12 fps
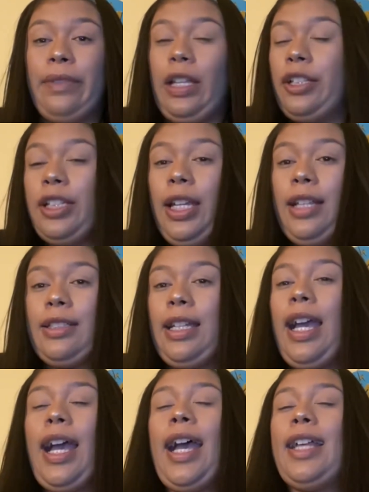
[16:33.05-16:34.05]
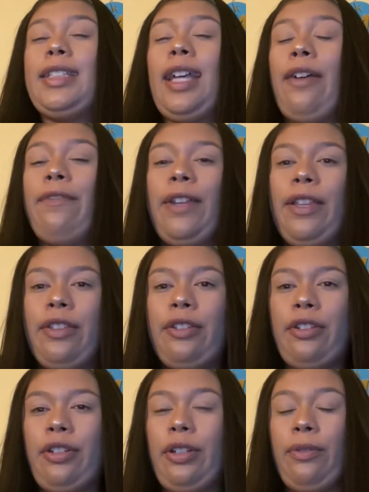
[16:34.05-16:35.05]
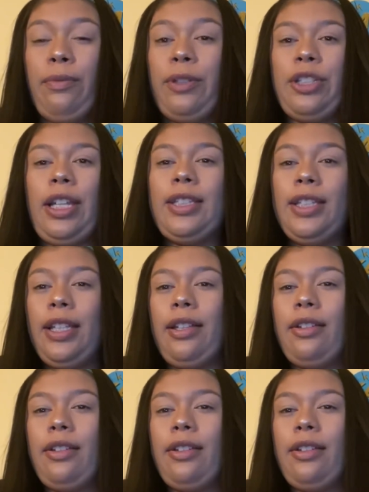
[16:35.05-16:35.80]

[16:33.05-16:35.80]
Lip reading: a chance. I had to have faith in her, which I did.